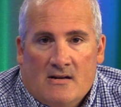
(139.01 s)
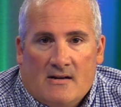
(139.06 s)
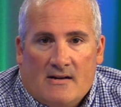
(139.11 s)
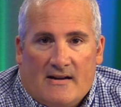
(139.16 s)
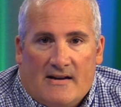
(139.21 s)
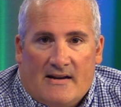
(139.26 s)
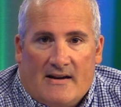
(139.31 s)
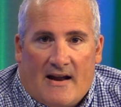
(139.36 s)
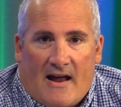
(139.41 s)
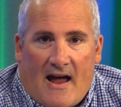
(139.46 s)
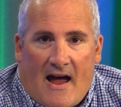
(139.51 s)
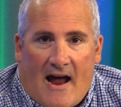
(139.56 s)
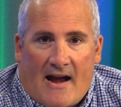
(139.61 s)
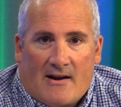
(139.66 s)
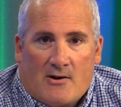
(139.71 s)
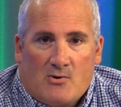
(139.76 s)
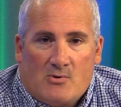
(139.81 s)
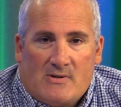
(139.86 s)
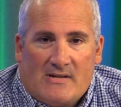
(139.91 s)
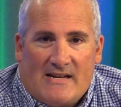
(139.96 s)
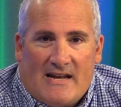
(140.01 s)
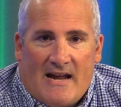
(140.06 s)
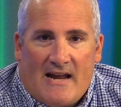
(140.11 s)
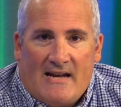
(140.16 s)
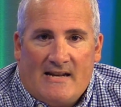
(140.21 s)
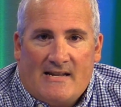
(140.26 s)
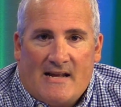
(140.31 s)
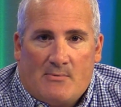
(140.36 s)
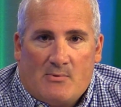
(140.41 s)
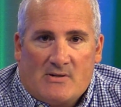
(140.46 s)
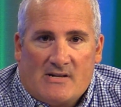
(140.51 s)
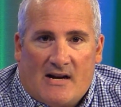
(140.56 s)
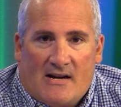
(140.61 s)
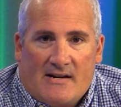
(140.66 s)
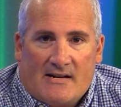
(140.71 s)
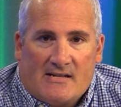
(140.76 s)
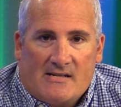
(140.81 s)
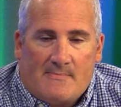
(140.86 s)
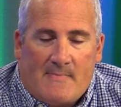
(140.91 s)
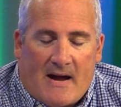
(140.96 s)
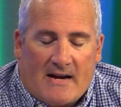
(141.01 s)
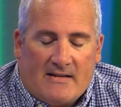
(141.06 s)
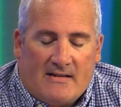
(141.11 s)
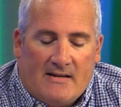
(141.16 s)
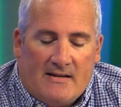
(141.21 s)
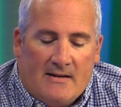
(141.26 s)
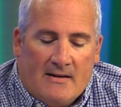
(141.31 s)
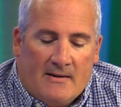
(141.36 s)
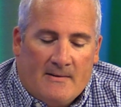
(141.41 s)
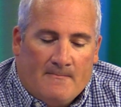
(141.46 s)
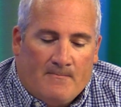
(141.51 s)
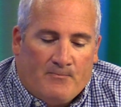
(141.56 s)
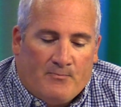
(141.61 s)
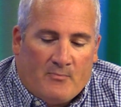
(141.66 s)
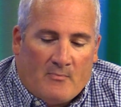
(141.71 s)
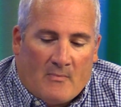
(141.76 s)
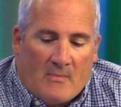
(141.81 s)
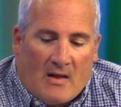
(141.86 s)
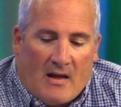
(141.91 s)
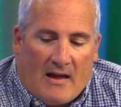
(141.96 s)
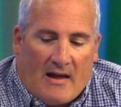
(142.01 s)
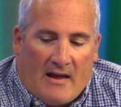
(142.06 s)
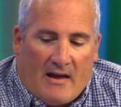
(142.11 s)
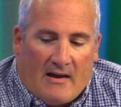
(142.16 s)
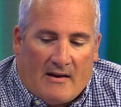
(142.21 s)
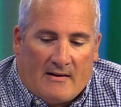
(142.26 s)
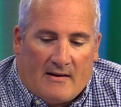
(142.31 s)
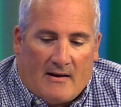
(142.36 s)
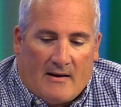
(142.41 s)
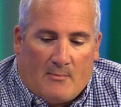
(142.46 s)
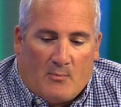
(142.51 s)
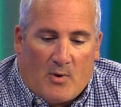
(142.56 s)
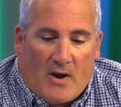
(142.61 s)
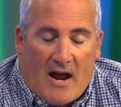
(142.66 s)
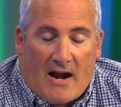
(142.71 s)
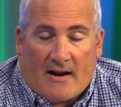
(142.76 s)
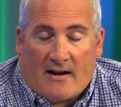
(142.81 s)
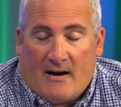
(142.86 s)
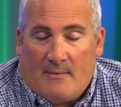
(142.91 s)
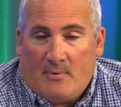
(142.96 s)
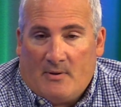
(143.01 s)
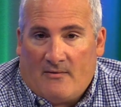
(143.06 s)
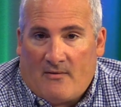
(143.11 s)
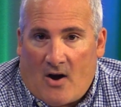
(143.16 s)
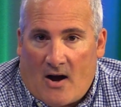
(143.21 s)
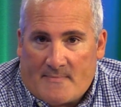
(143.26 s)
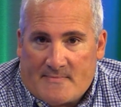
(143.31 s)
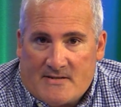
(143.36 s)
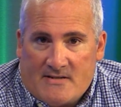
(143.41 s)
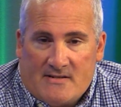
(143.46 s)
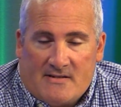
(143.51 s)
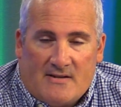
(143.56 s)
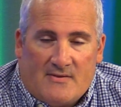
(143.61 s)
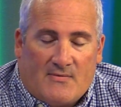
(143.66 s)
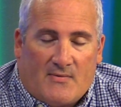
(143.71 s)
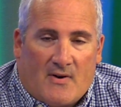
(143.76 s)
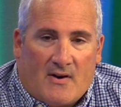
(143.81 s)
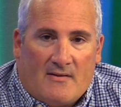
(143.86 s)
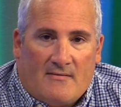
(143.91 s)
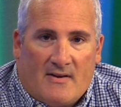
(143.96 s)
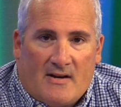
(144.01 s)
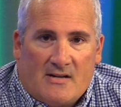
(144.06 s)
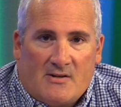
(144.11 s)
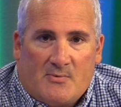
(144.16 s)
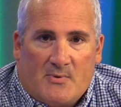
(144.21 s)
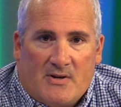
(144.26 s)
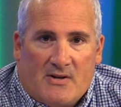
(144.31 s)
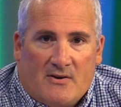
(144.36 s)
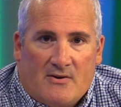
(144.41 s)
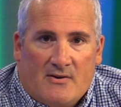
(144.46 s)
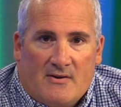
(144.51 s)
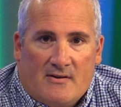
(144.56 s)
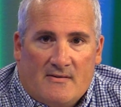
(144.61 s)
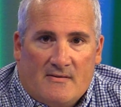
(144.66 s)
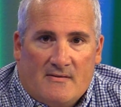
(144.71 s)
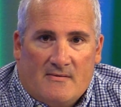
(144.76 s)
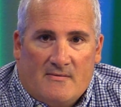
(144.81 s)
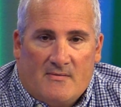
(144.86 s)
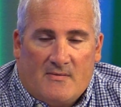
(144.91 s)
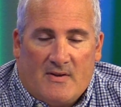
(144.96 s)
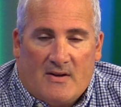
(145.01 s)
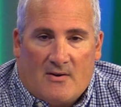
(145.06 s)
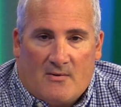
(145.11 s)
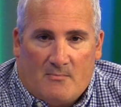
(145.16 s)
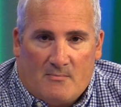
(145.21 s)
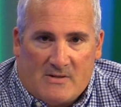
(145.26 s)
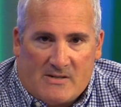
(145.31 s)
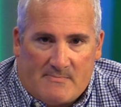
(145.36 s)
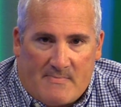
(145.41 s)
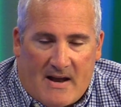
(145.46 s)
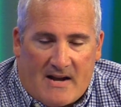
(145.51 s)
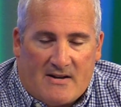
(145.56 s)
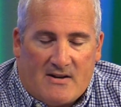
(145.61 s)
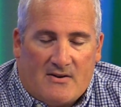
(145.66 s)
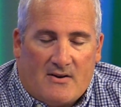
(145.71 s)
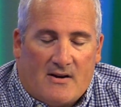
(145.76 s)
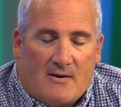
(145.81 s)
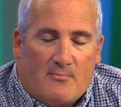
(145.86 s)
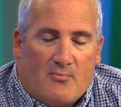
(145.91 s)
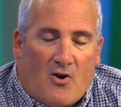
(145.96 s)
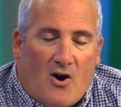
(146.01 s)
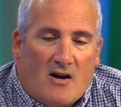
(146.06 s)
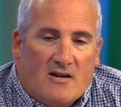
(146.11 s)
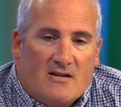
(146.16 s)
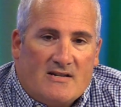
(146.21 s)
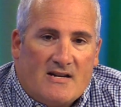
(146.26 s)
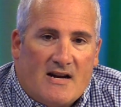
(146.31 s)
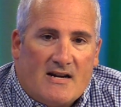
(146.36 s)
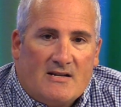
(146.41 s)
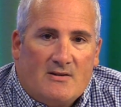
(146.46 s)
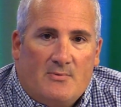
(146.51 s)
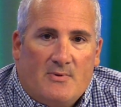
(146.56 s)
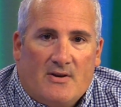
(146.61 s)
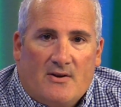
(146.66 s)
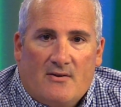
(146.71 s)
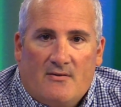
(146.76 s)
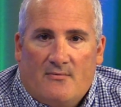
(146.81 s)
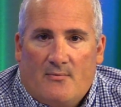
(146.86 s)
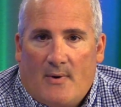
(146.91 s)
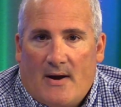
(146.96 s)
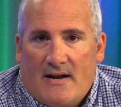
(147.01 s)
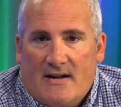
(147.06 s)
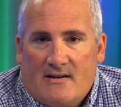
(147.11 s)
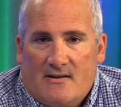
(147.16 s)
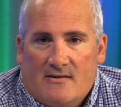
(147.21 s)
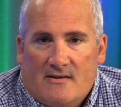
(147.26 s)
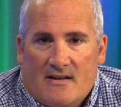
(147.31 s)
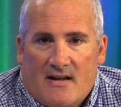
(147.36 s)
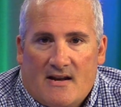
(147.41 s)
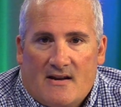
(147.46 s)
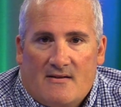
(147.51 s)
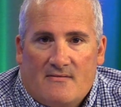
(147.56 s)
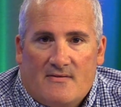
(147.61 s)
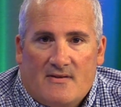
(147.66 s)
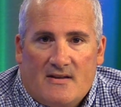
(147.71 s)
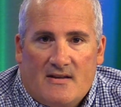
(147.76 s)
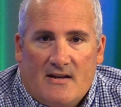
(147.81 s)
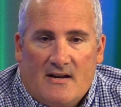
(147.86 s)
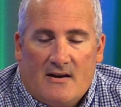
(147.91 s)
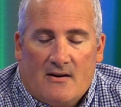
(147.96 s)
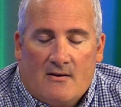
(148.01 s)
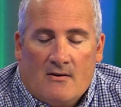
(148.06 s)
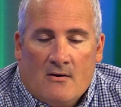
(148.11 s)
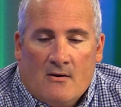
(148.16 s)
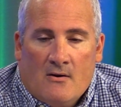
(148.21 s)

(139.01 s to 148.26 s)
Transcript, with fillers: in adequacy aid that was unexpected. And um, we had a couple of options in front of us. We could have, you know, spent it on a project. We could have waited till the end of the year